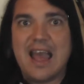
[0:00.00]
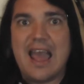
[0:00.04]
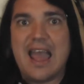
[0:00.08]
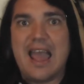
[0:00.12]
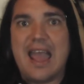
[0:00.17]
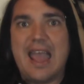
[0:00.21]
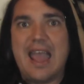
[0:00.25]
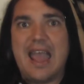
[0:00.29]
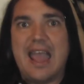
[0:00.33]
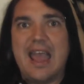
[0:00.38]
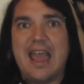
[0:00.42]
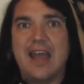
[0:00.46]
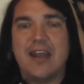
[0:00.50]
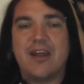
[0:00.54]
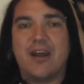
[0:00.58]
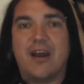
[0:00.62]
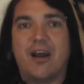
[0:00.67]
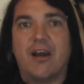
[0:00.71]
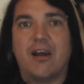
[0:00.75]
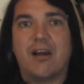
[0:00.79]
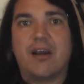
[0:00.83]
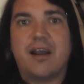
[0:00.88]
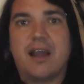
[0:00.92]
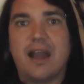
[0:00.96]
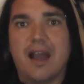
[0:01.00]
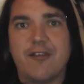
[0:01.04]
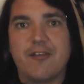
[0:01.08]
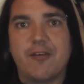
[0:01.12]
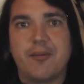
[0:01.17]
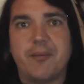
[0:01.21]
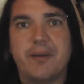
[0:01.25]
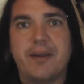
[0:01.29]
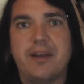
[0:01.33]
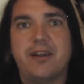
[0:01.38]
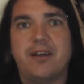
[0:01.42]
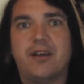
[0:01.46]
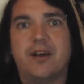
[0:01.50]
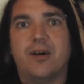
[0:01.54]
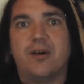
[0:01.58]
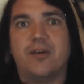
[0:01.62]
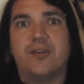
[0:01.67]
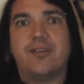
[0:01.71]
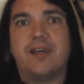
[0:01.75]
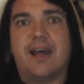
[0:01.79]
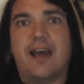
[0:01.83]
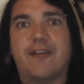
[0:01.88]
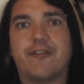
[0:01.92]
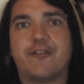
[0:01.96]
and our government
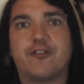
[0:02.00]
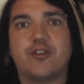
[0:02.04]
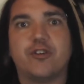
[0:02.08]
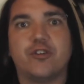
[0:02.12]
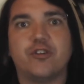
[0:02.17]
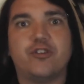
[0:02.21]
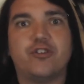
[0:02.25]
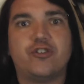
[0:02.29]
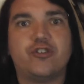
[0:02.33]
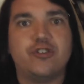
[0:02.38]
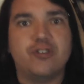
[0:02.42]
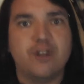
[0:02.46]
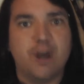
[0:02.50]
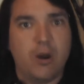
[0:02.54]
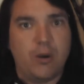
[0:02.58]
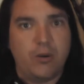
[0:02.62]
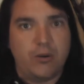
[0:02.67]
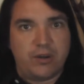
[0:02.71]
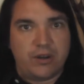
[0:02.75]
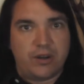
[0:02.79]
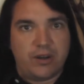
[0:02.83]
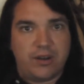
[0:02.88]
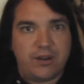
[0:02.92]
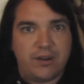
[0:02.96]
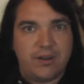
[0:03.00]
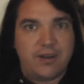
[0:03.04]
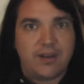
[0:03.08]
goes after Snowden.